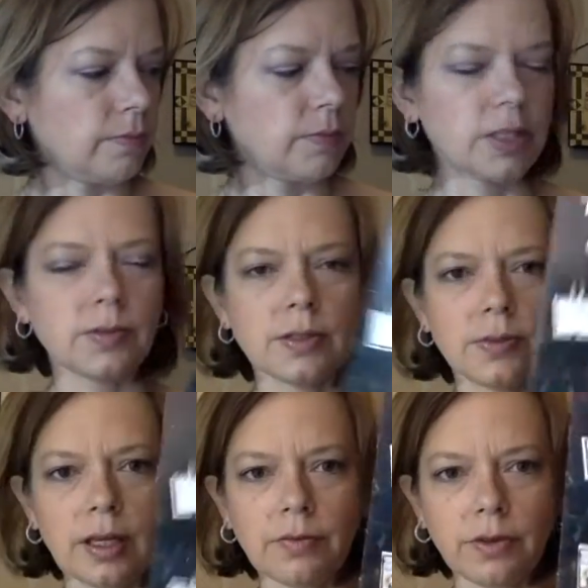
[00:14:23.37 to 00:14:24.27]
this was
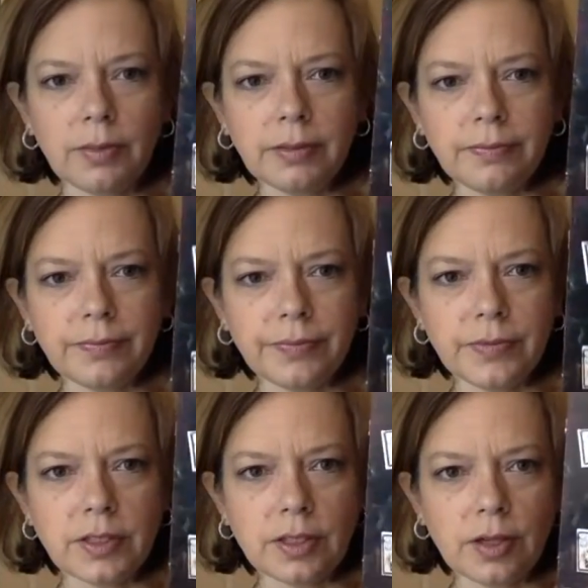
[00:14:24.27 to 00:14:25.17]
waiting for me.
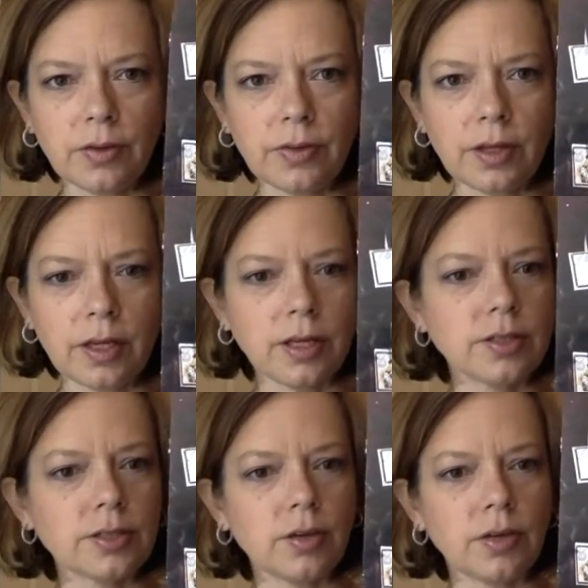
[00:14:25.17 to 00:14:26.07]
So the
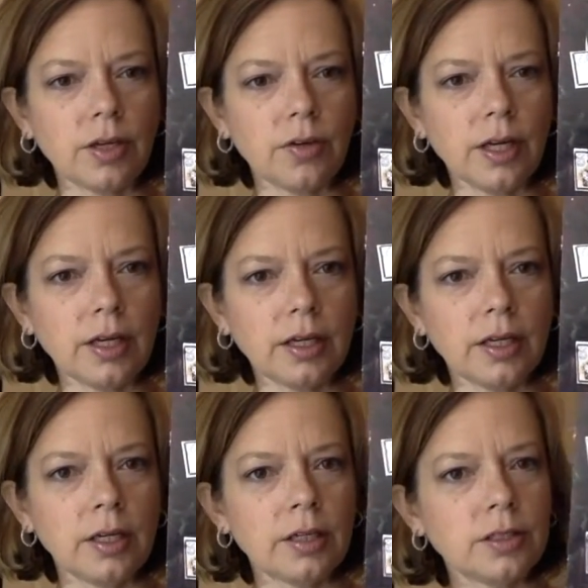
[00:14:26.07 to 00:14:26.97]
Stony Creek
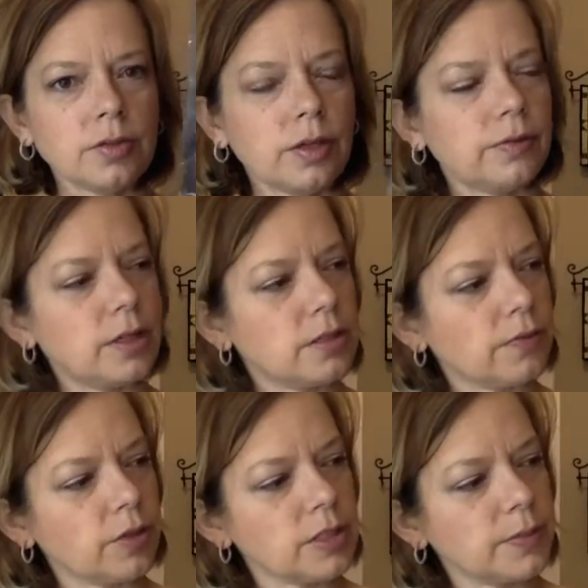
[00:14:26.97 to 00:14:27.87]
12 Days of
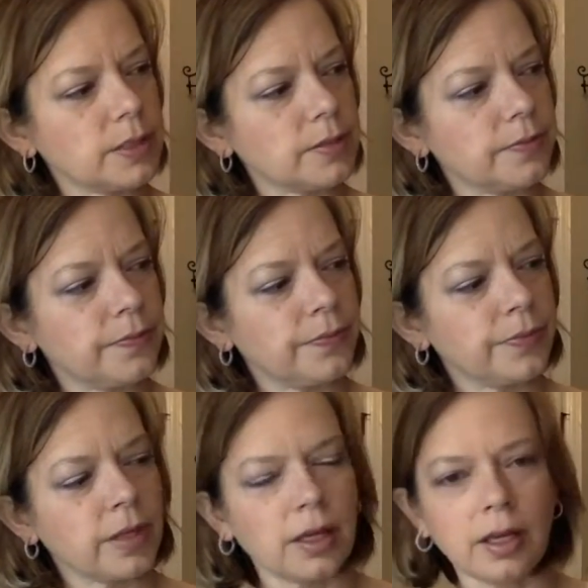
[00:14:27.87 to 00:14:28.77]
Christmas.
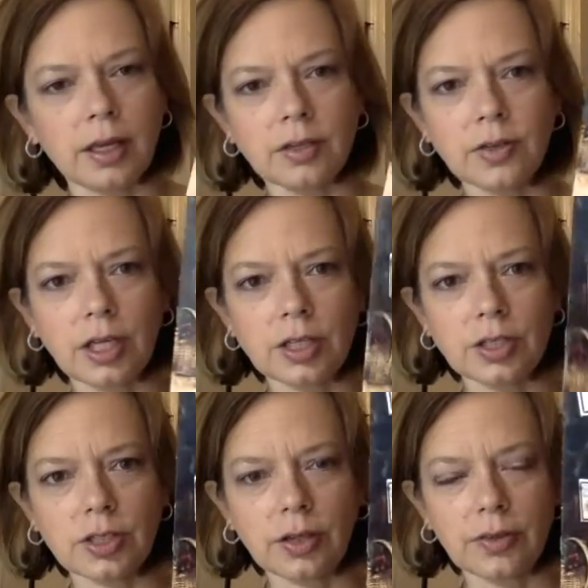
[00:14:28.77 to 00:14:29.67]
I
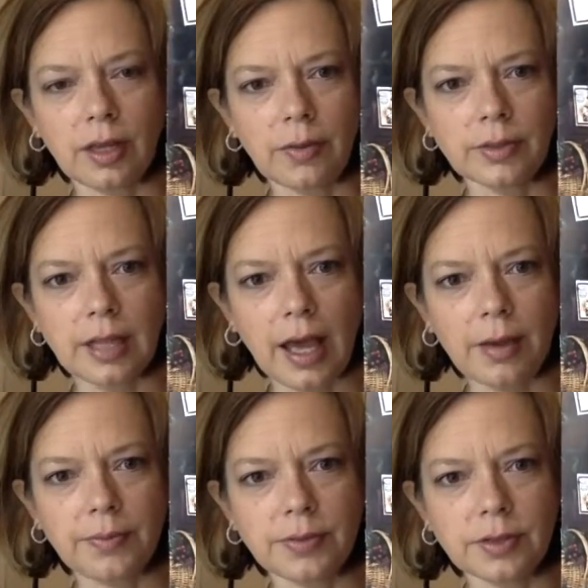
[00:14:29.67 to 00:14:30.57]
just thought that was
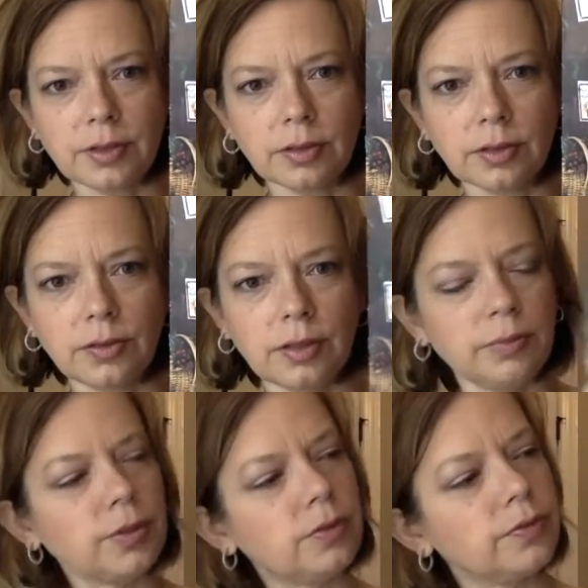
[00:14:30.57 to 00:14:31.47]
absolutely
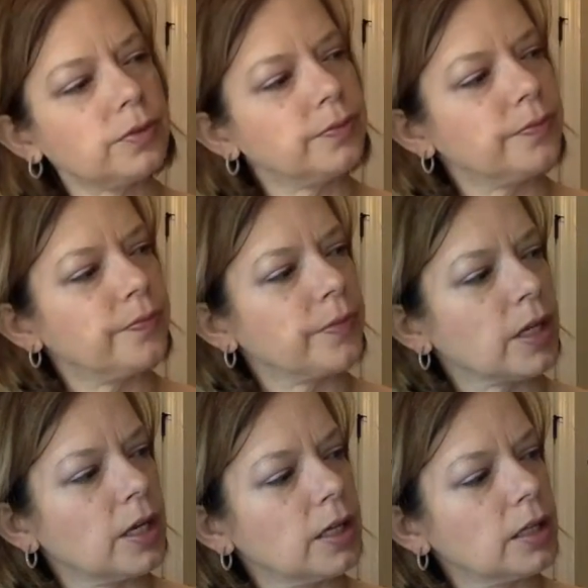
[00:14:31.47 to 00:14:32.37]
beautiful.
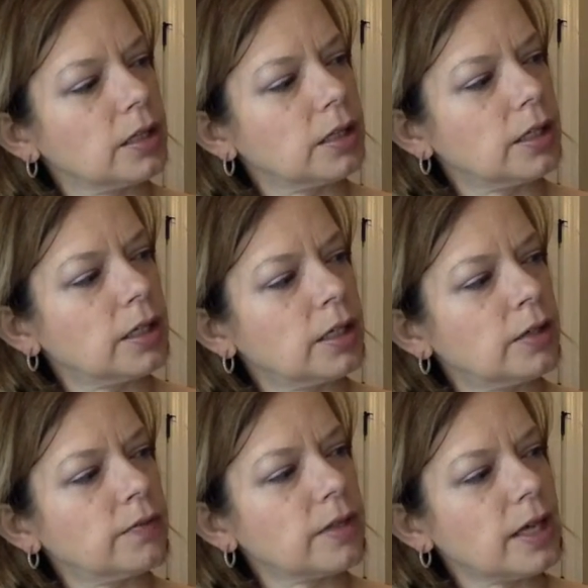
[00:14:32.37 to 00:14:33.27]

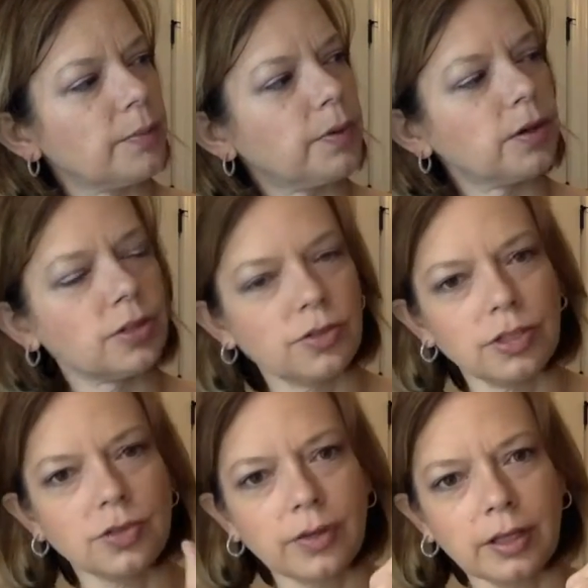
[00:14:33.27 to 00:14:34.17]
Loved that
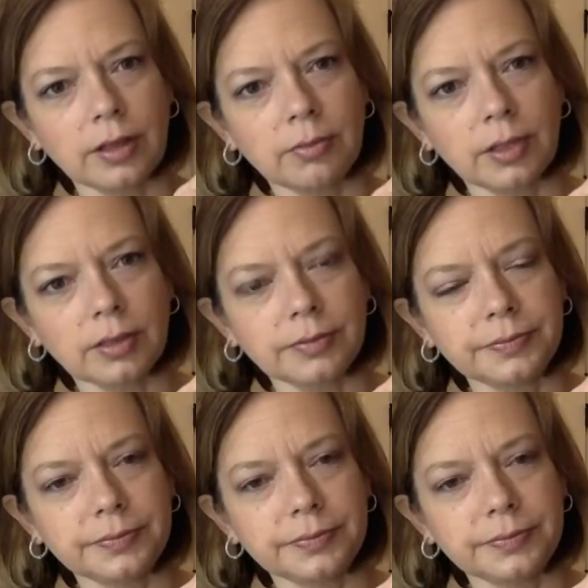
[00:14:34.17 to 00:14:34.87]
partridge right in the middle.